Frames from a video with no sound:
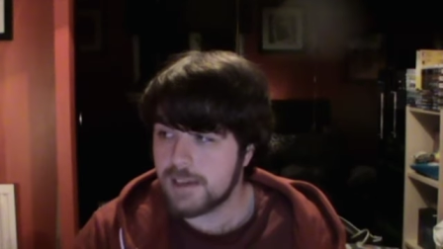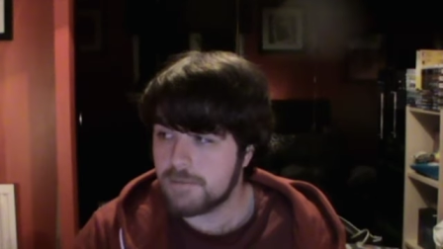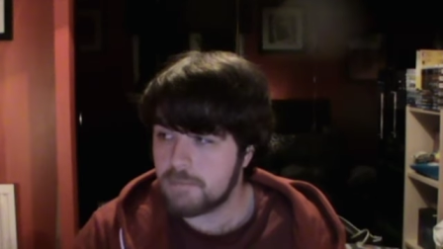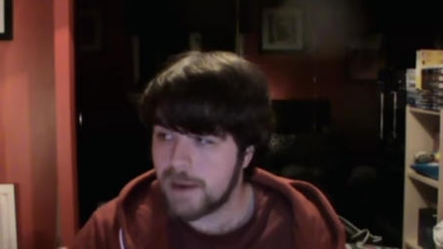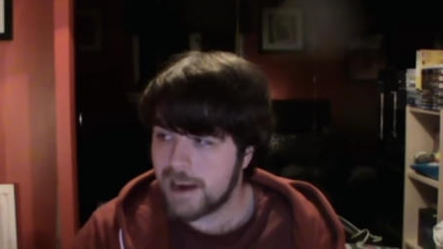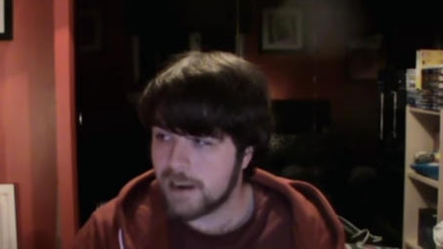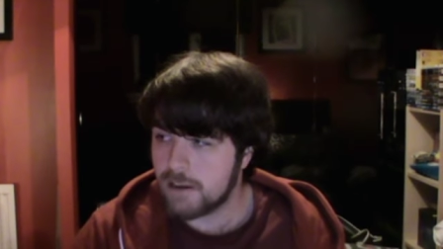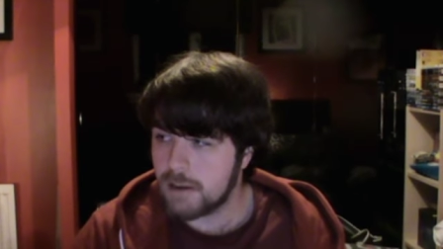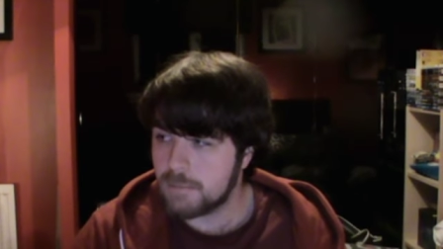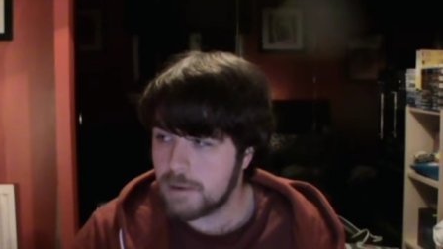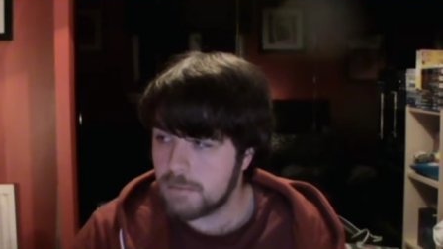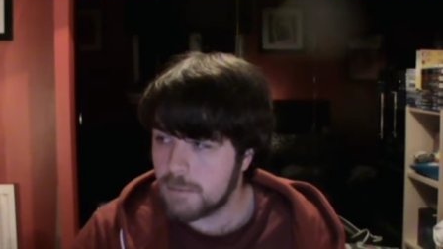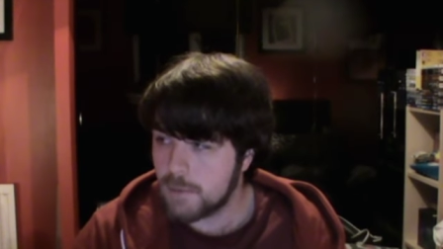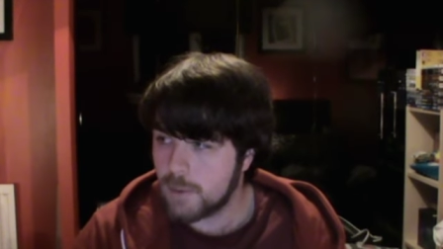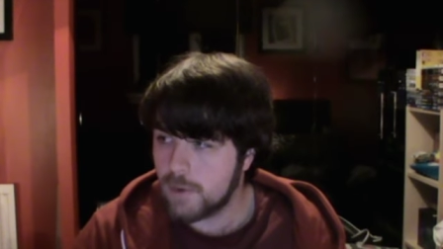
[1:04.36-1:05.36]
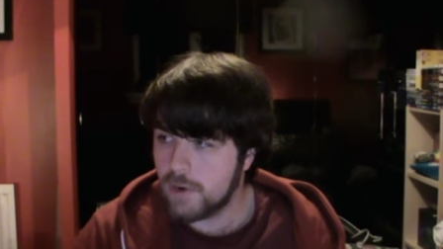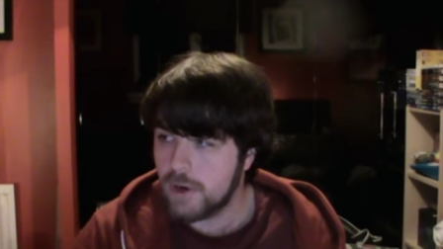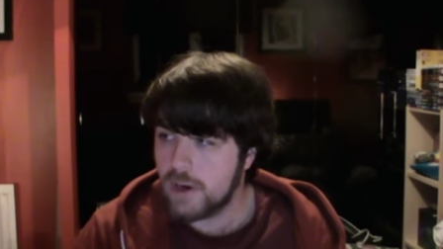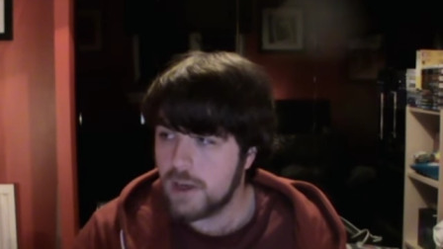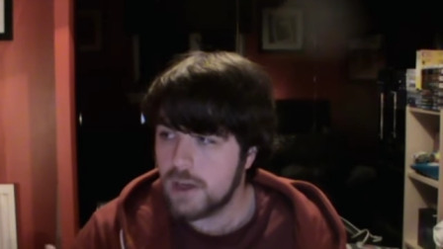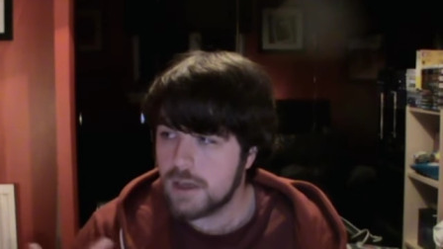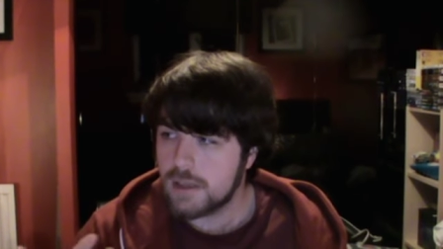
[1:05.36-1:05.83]
kind of Batgirl a bit more
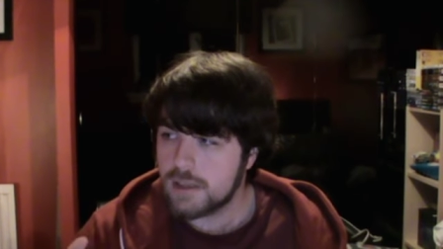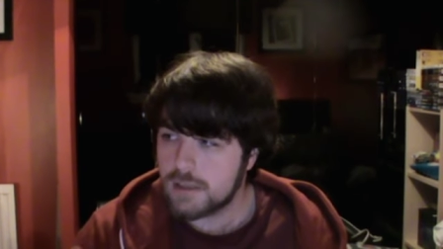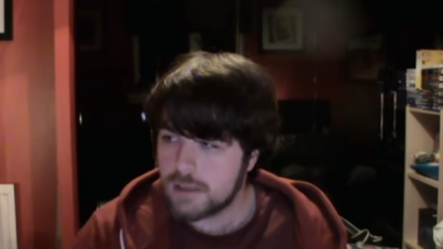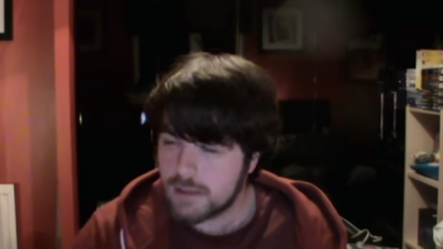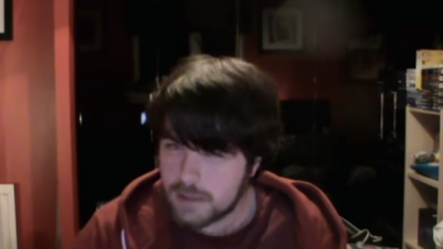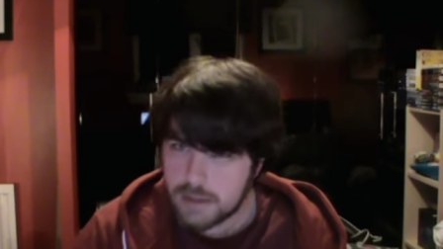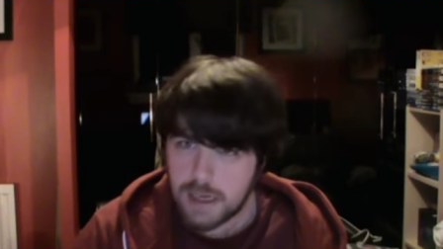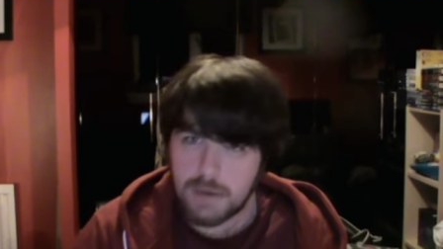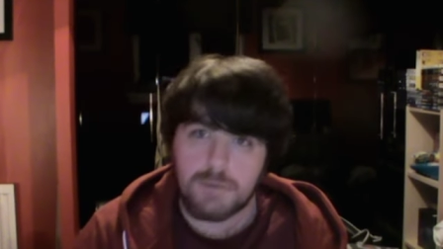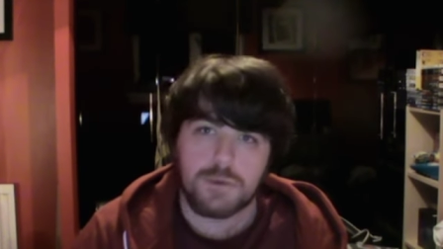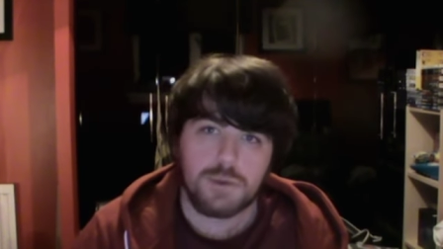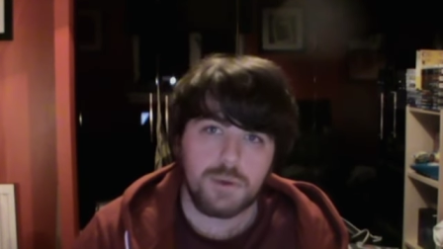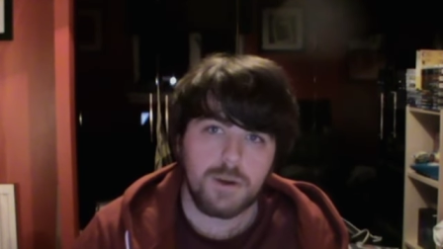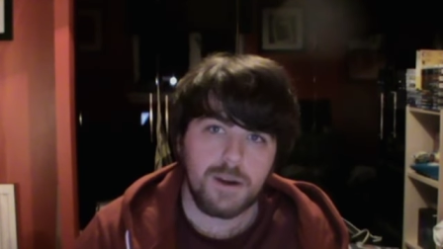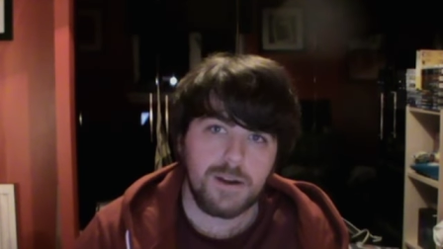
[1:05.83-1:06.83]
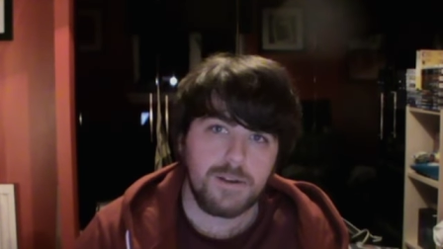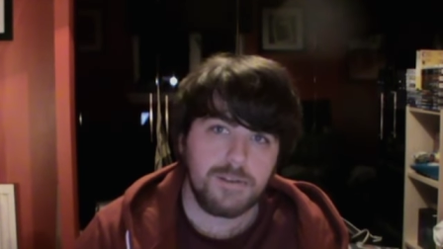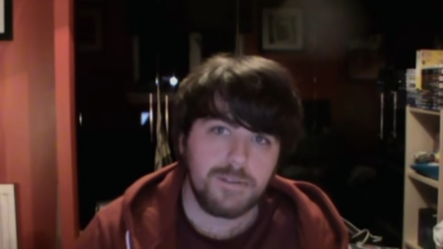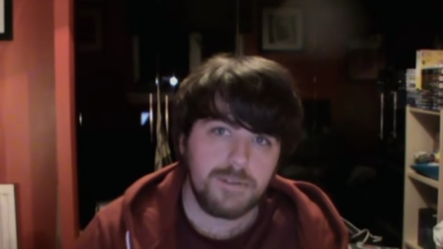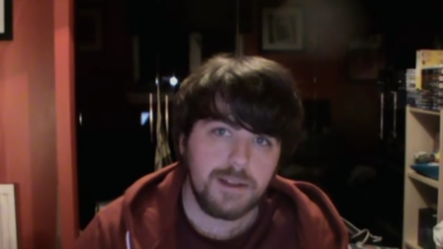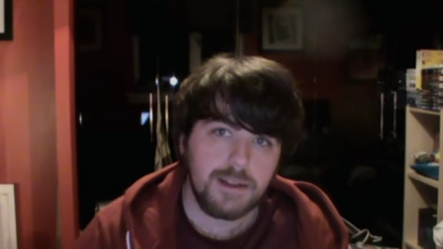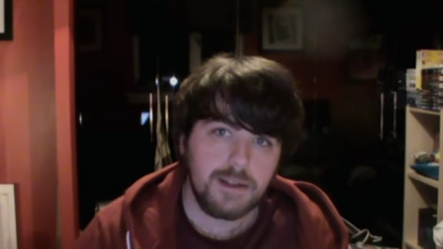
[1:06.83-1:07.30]
down to
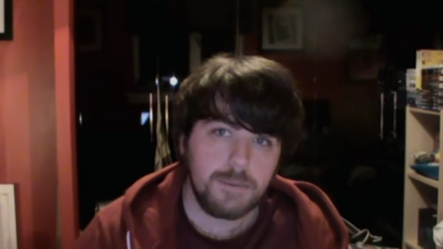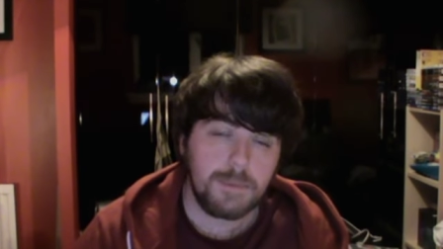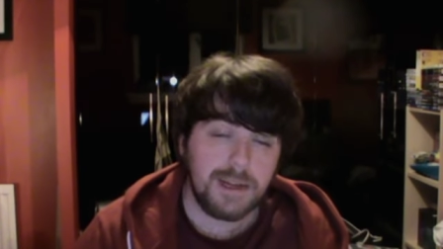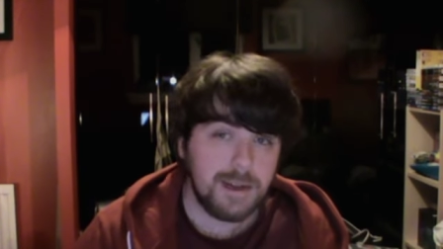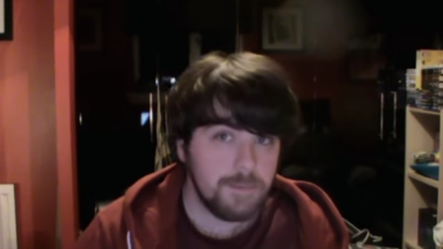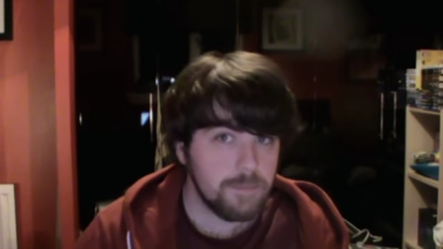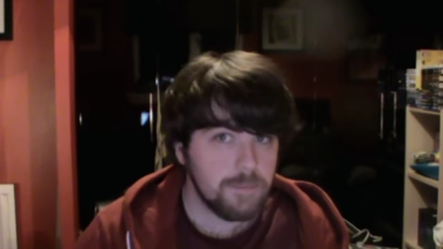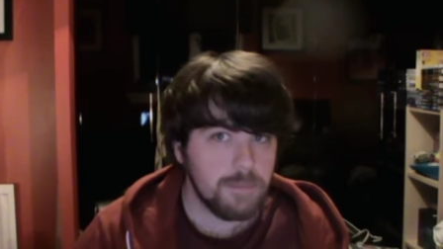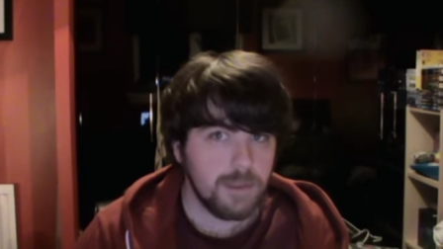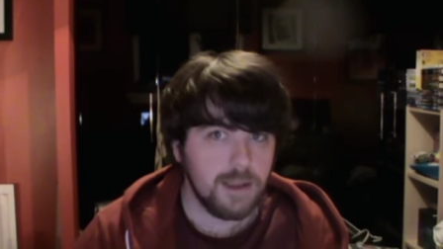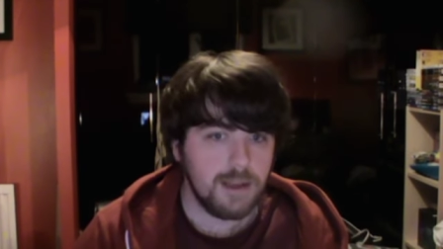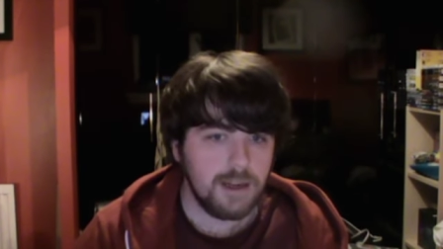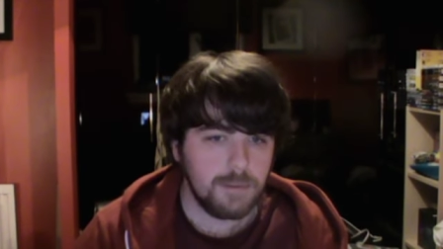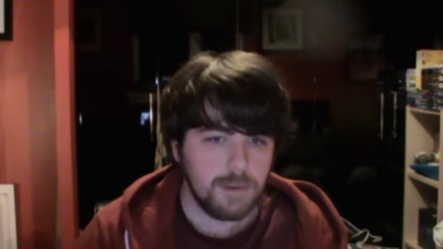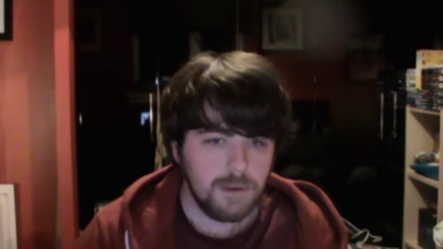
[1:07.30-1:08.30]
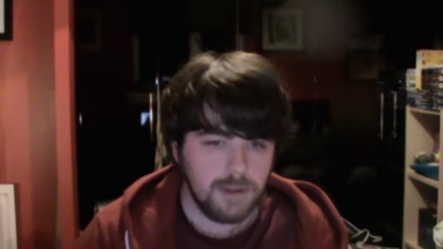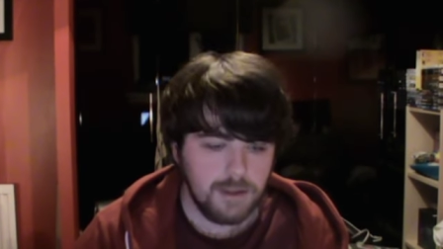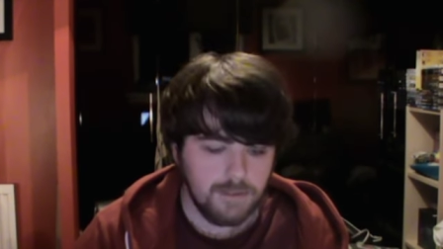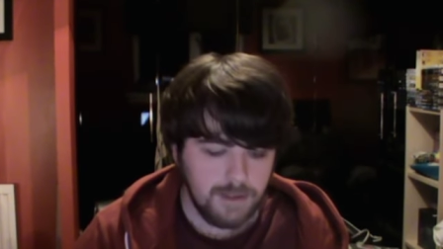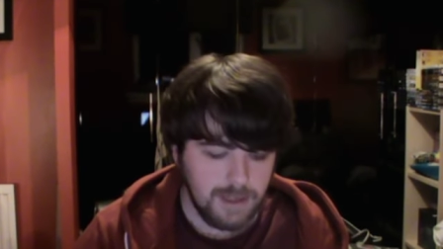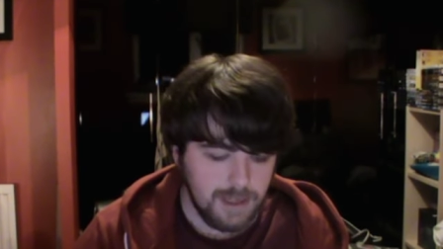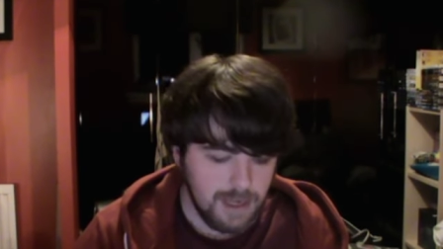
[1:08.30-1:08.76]
earth a little bit. I feel
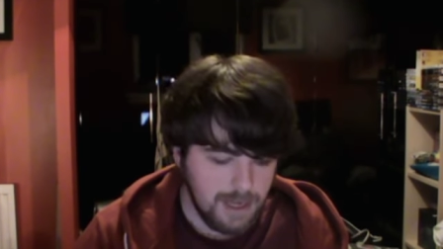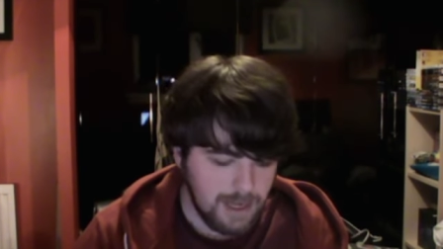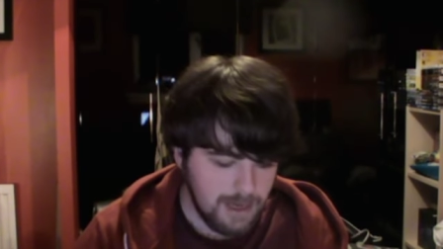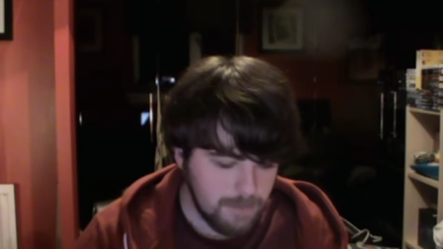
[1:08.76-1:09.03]
love it.